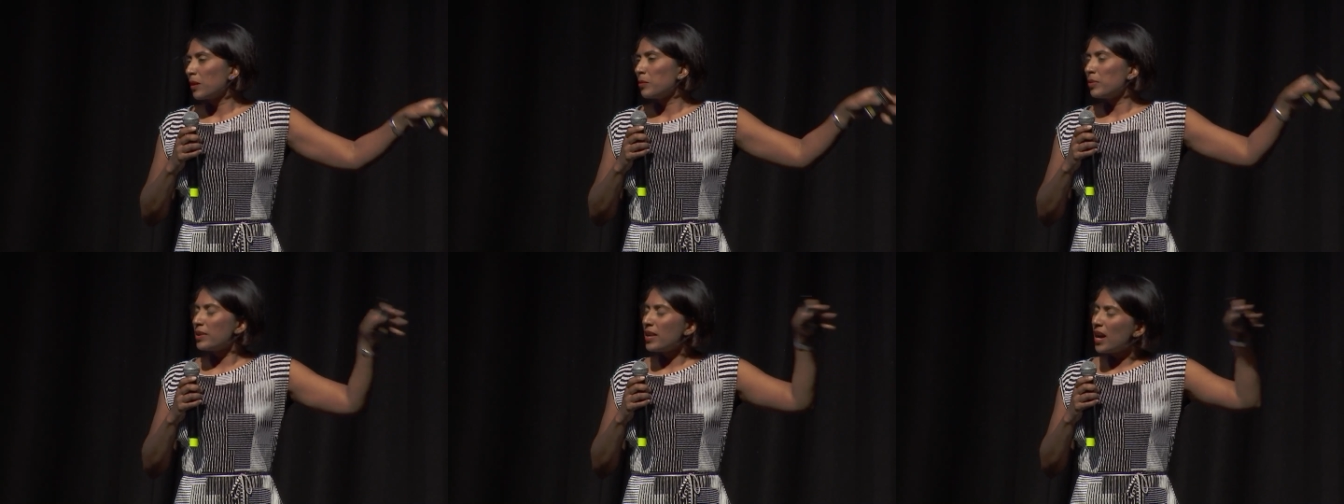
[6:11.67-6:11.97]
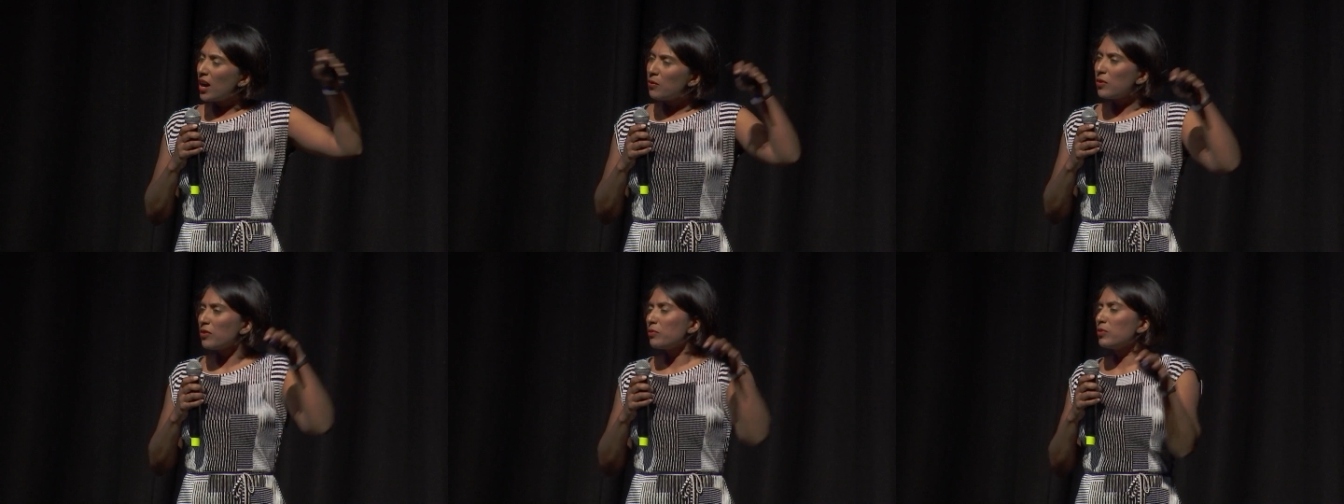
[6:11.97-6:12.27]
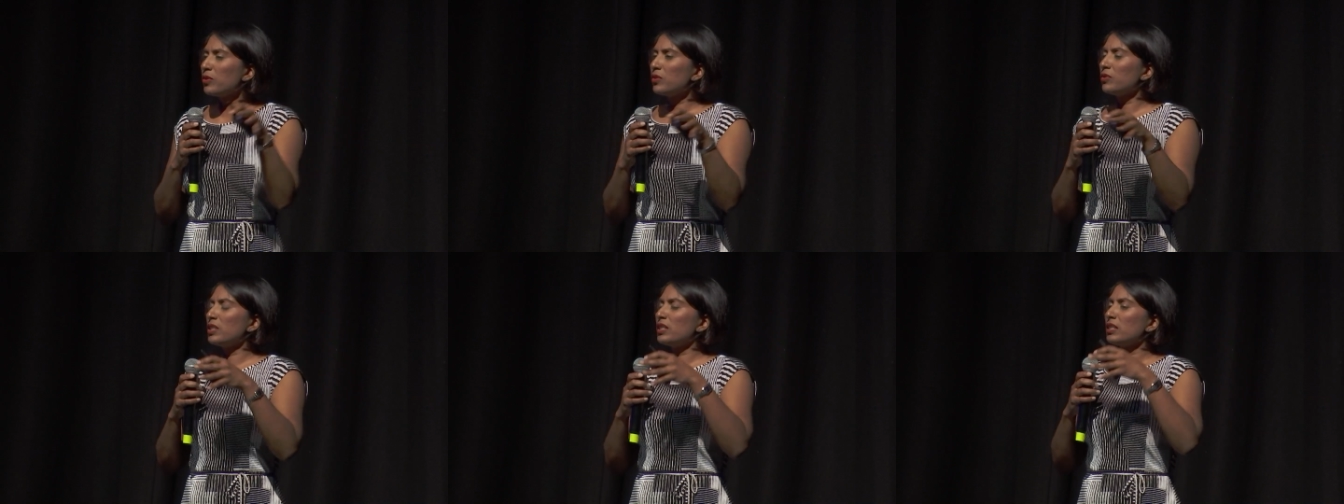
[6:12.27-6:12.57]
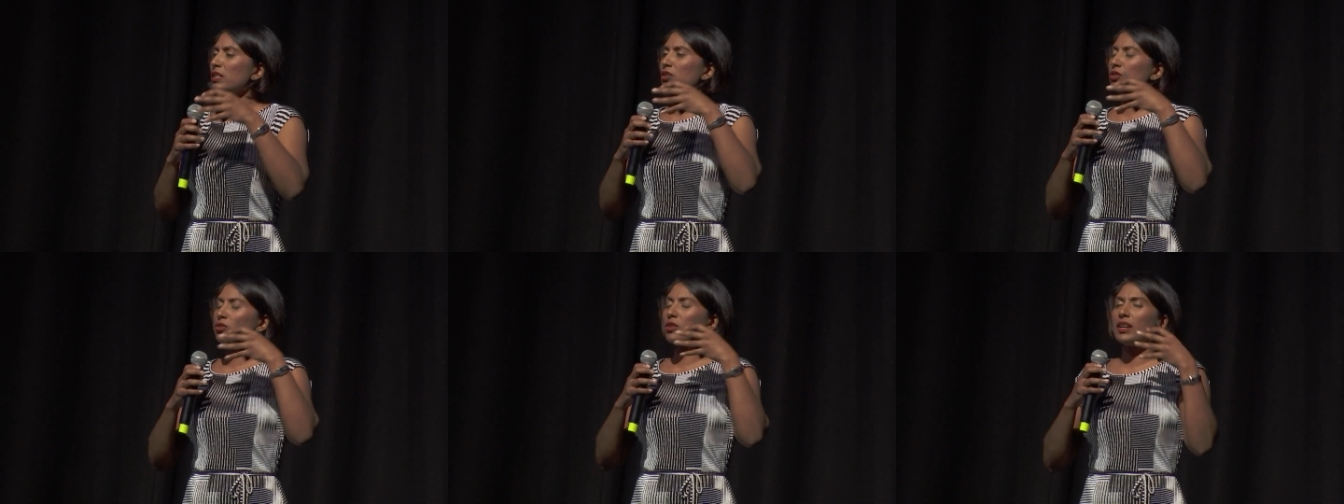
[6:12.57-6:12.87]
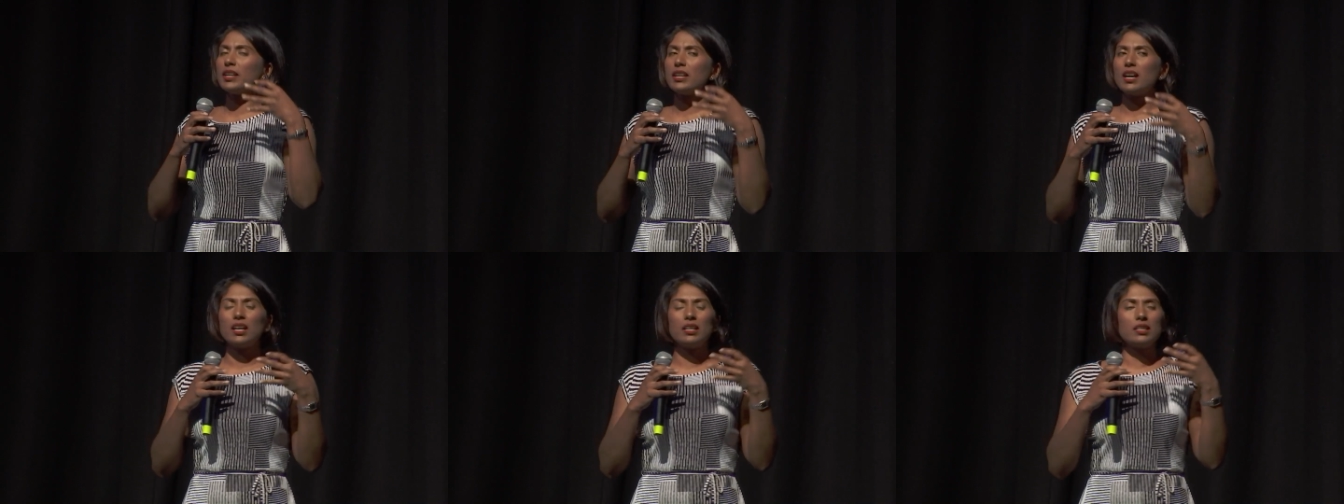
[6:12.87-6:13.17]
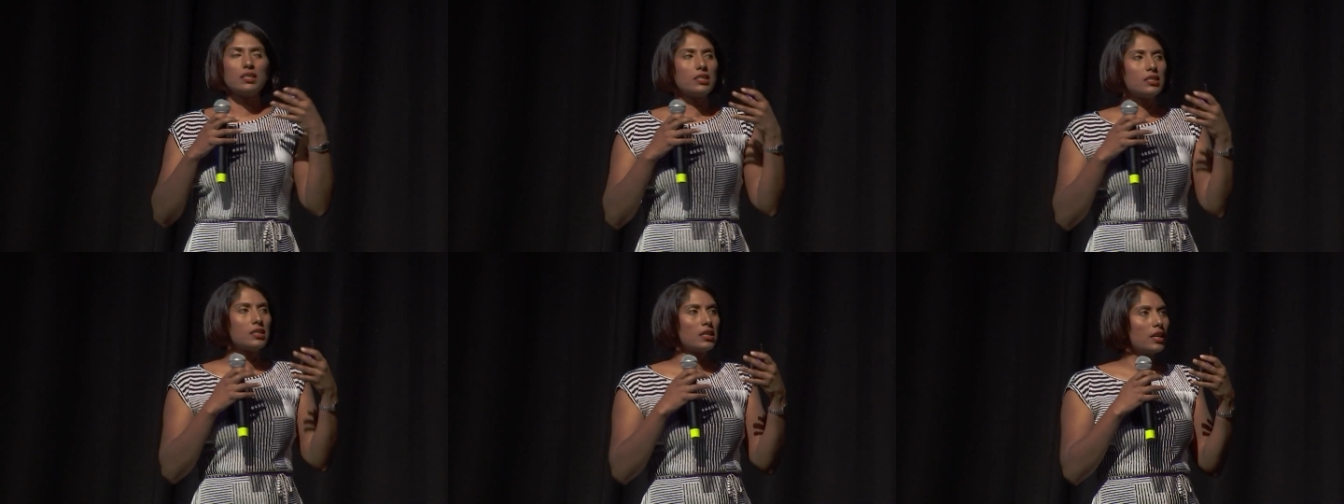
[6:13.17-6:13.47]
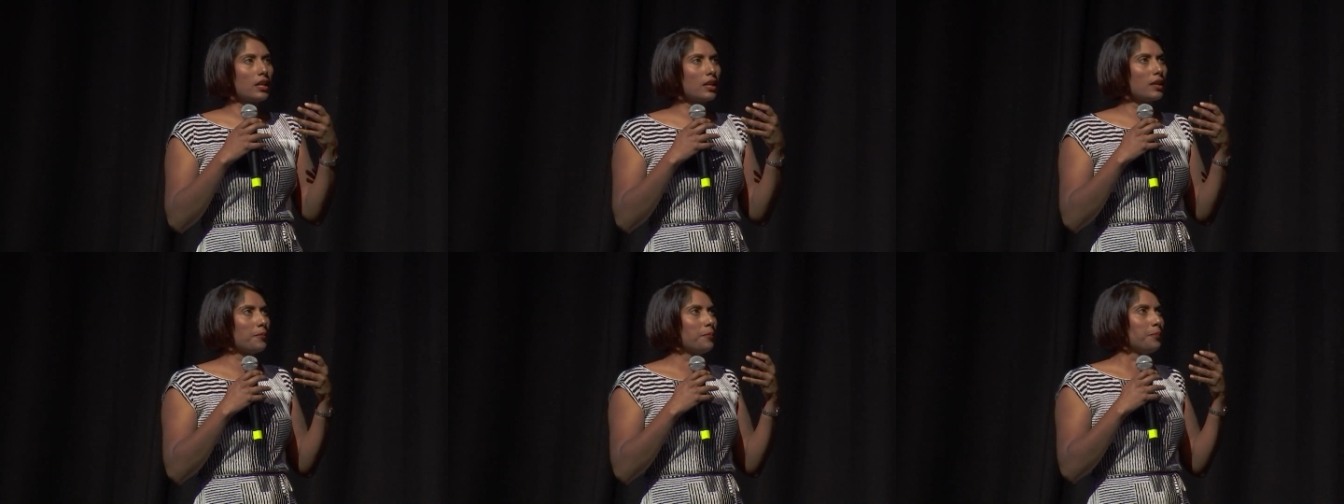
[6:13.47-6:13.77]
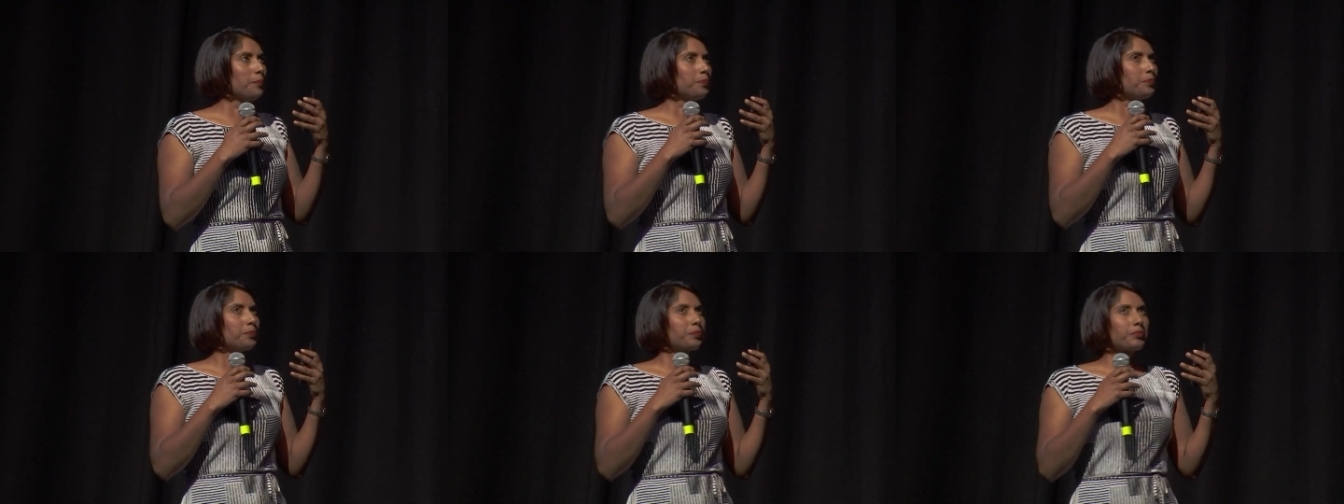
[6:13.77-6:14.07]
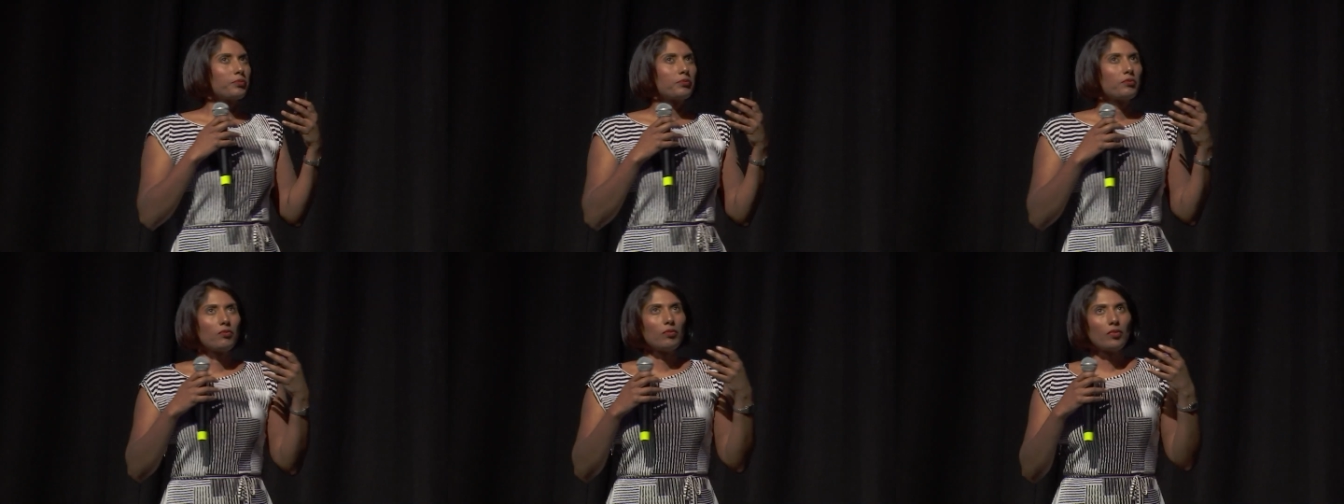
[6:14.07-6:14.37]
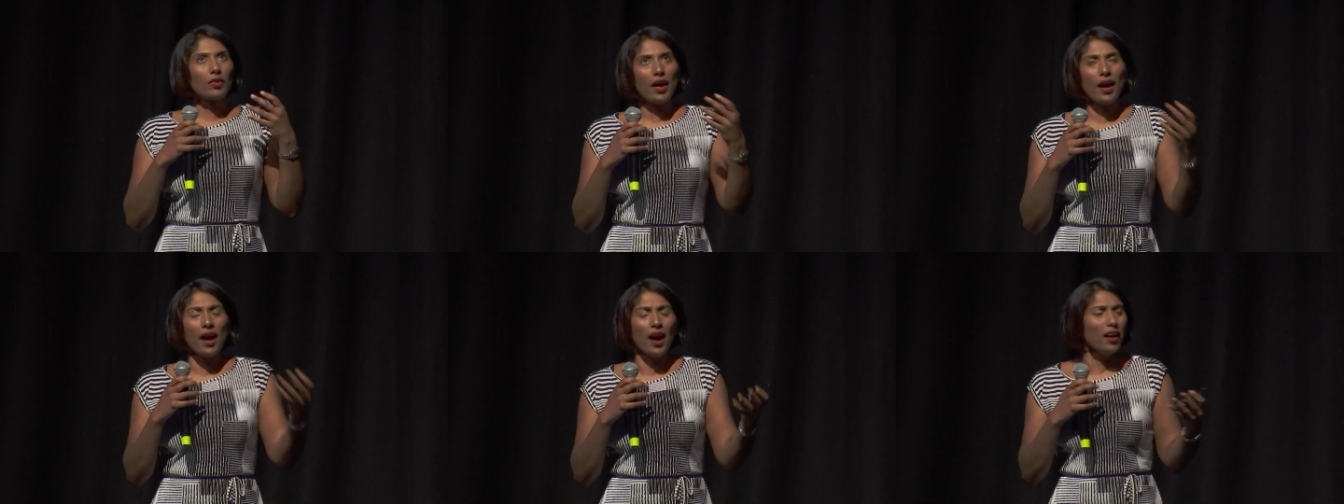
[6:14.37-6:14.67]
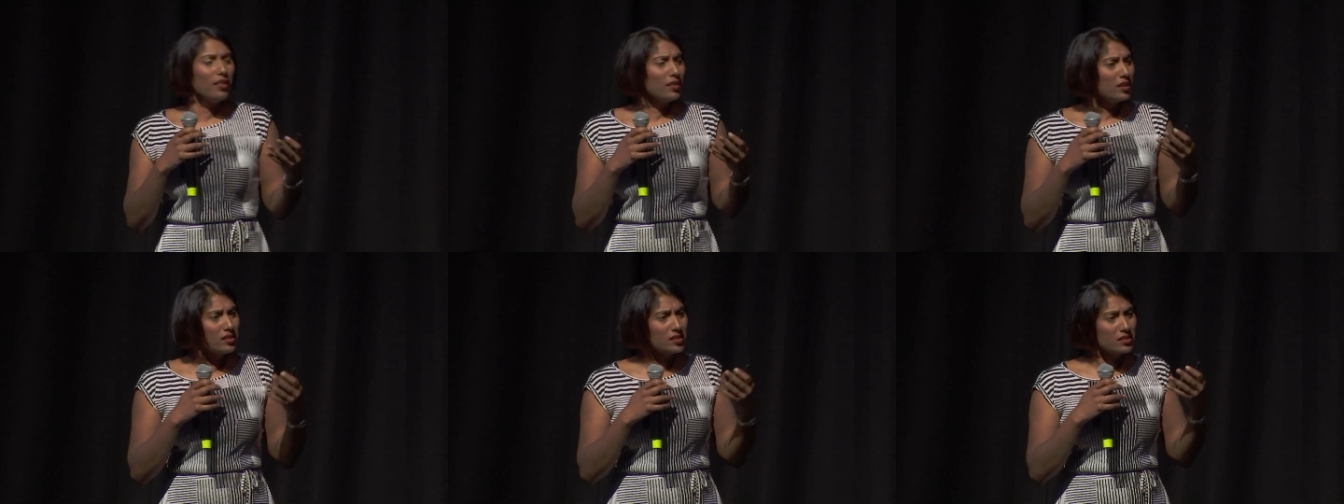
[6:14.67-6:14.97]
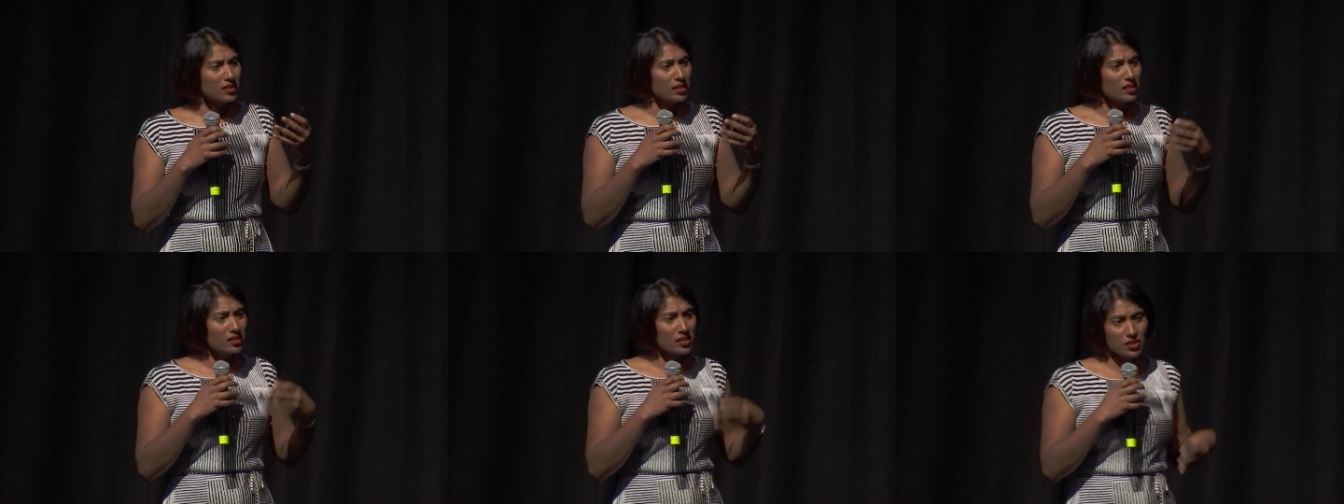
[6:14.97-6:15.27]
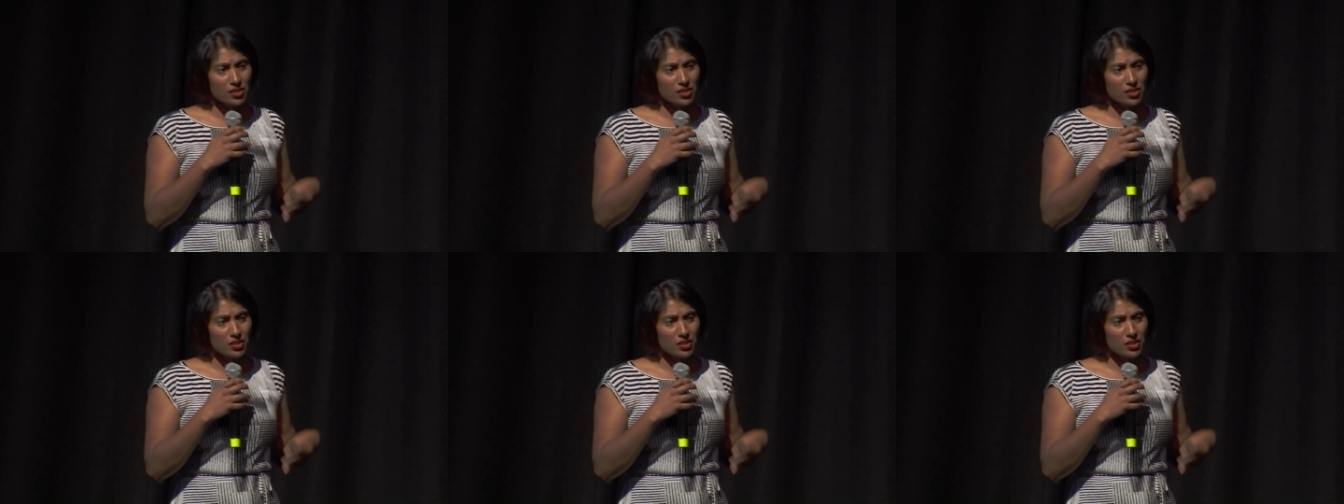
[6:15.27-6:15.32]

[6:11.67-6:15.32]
but now we've moved into trying to understand how these things